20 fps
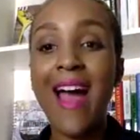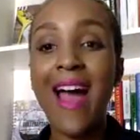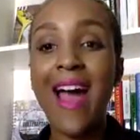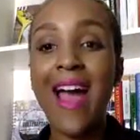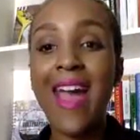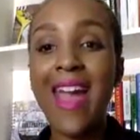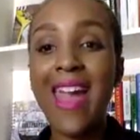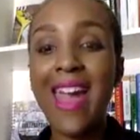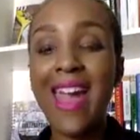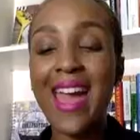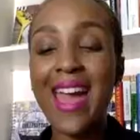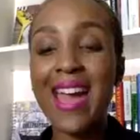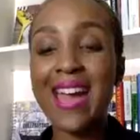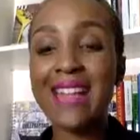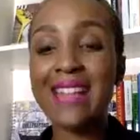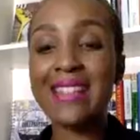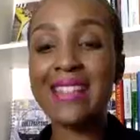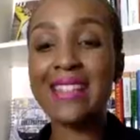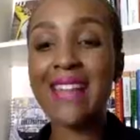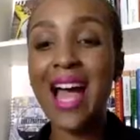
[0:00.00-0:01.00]

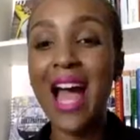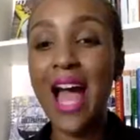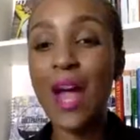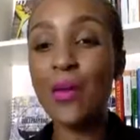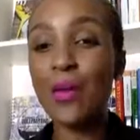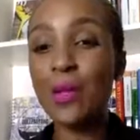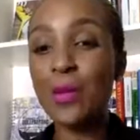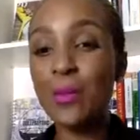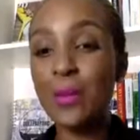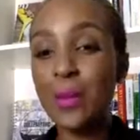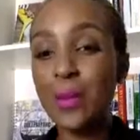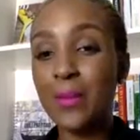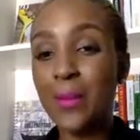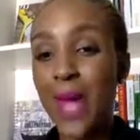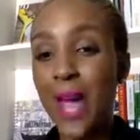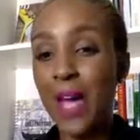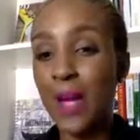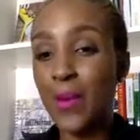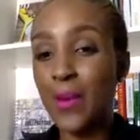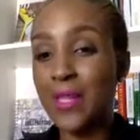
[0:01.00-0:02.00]
And I will be
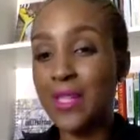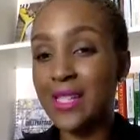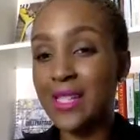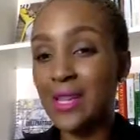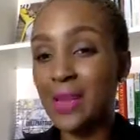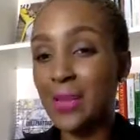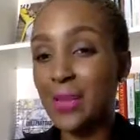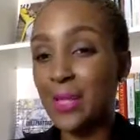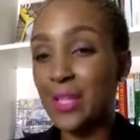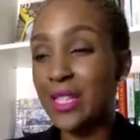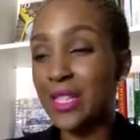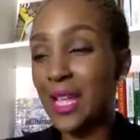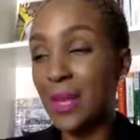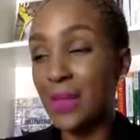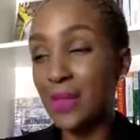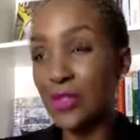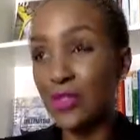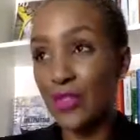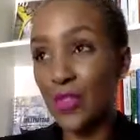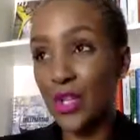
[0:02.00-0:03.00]
back with some more
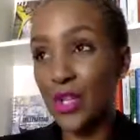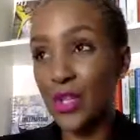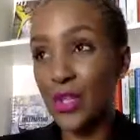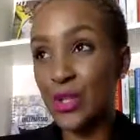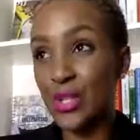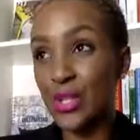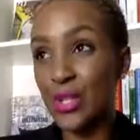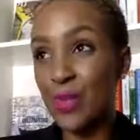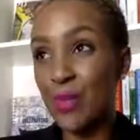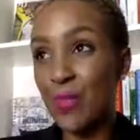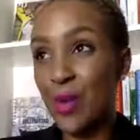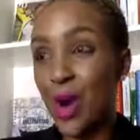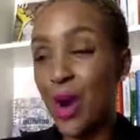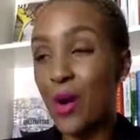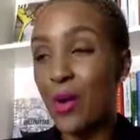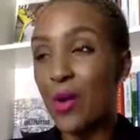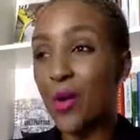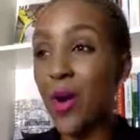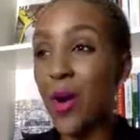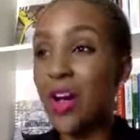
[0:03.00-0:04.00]
tips for you
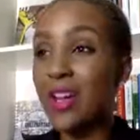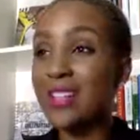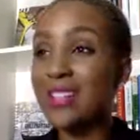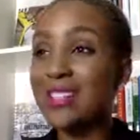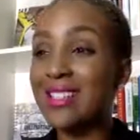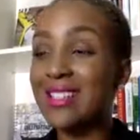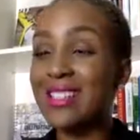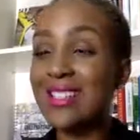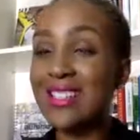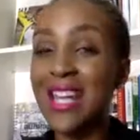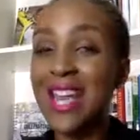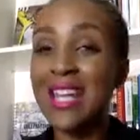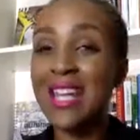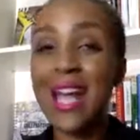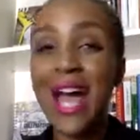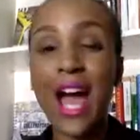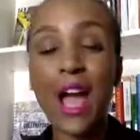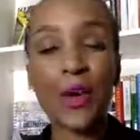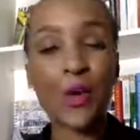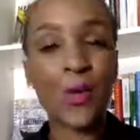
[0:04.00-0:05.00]
tomorrow. Until then,
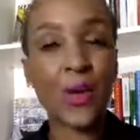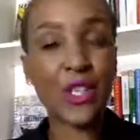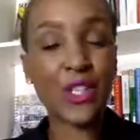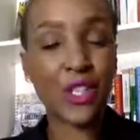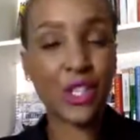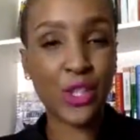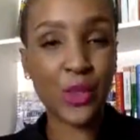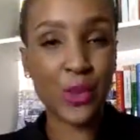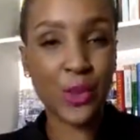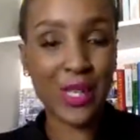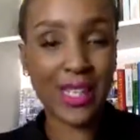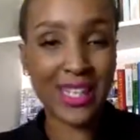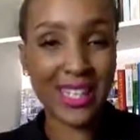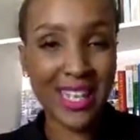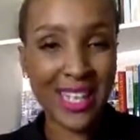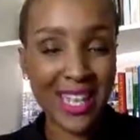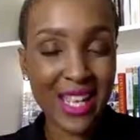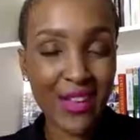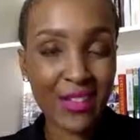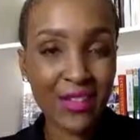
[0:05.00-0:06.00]
I wish you an
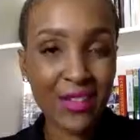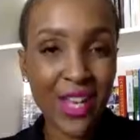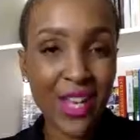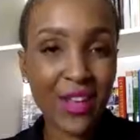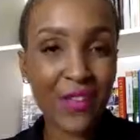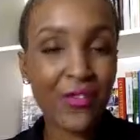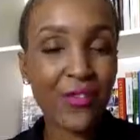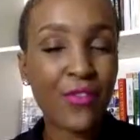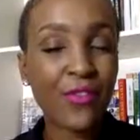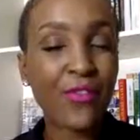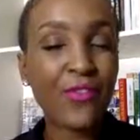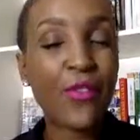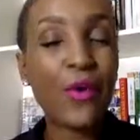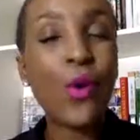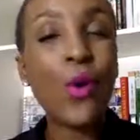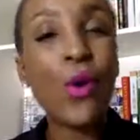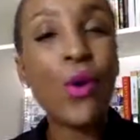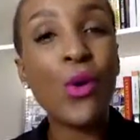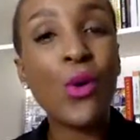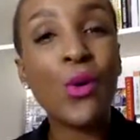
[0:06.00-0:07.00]
evening
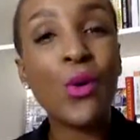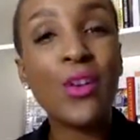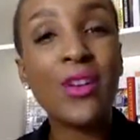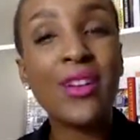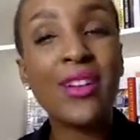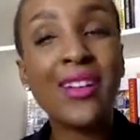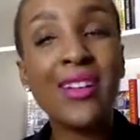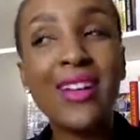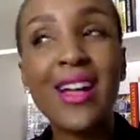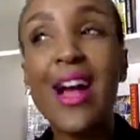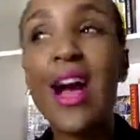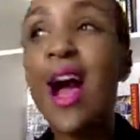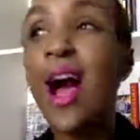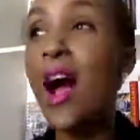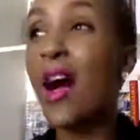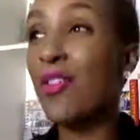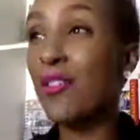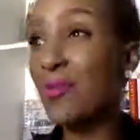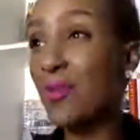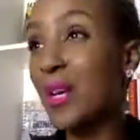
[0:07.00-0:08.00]
full
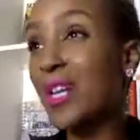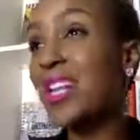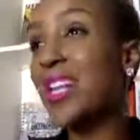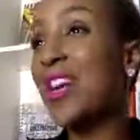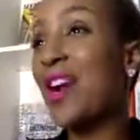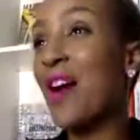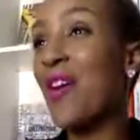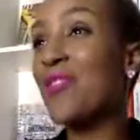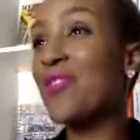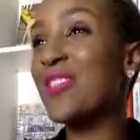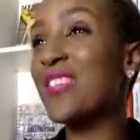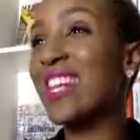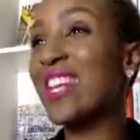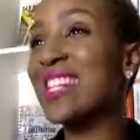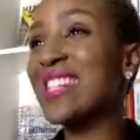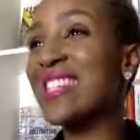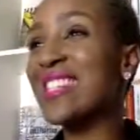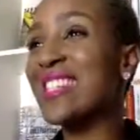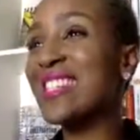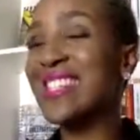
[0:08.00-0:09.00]
of money
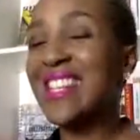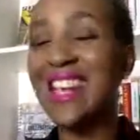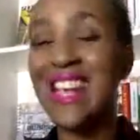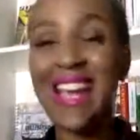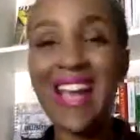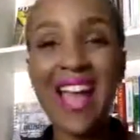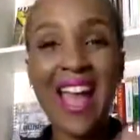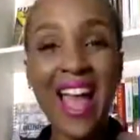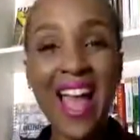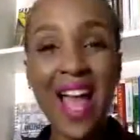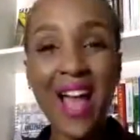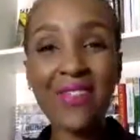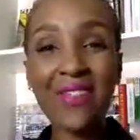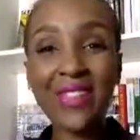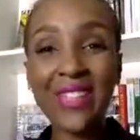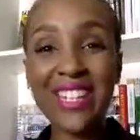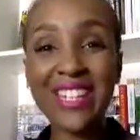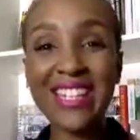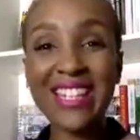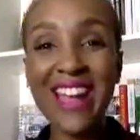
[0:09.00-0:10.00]
confidence. Have a
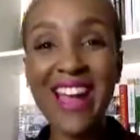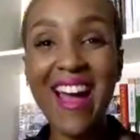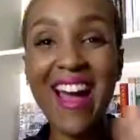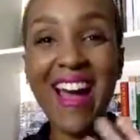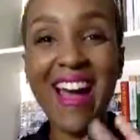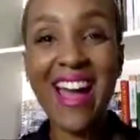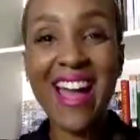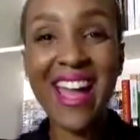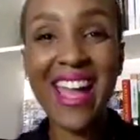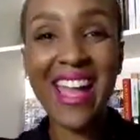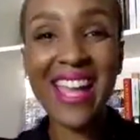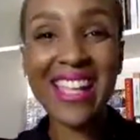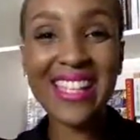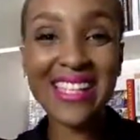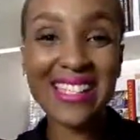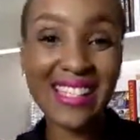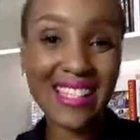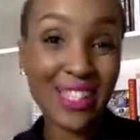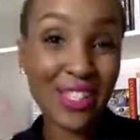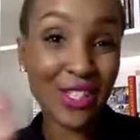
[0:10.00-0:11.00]
good
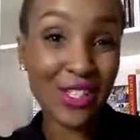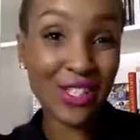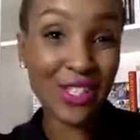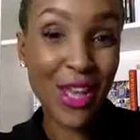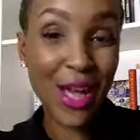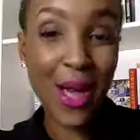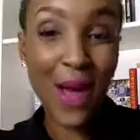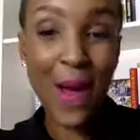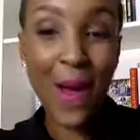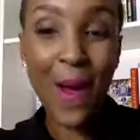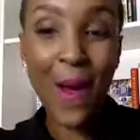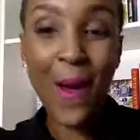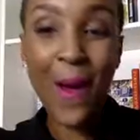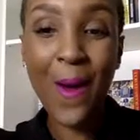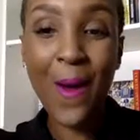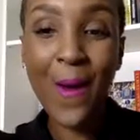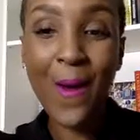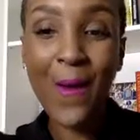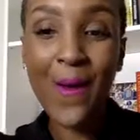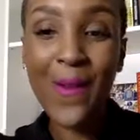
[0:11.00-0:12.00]
night.
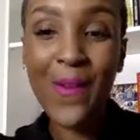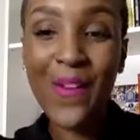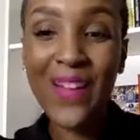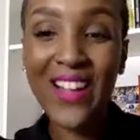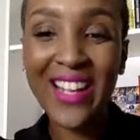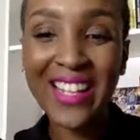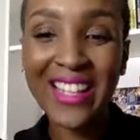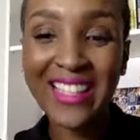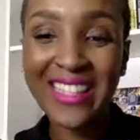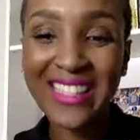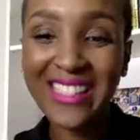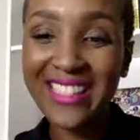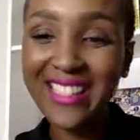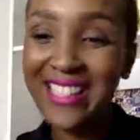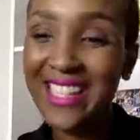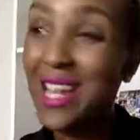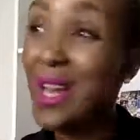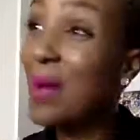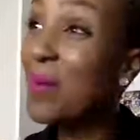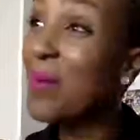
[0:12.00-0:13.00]
Ciao.
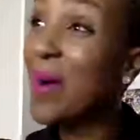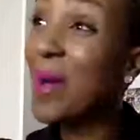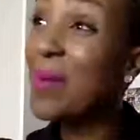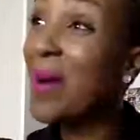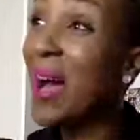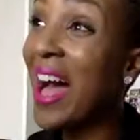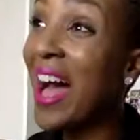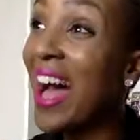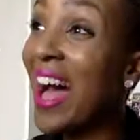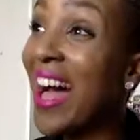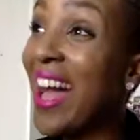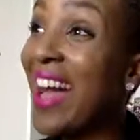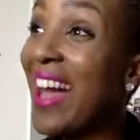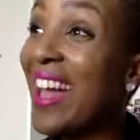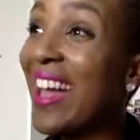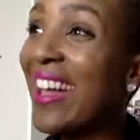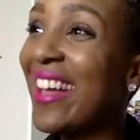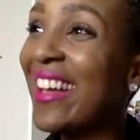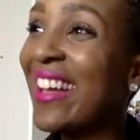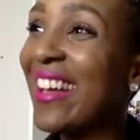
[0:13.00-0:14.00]

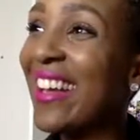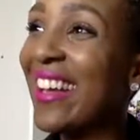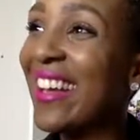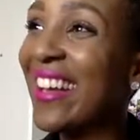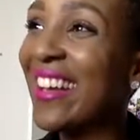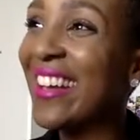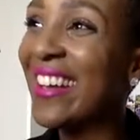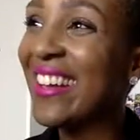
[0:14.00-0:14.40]
Bye-bye.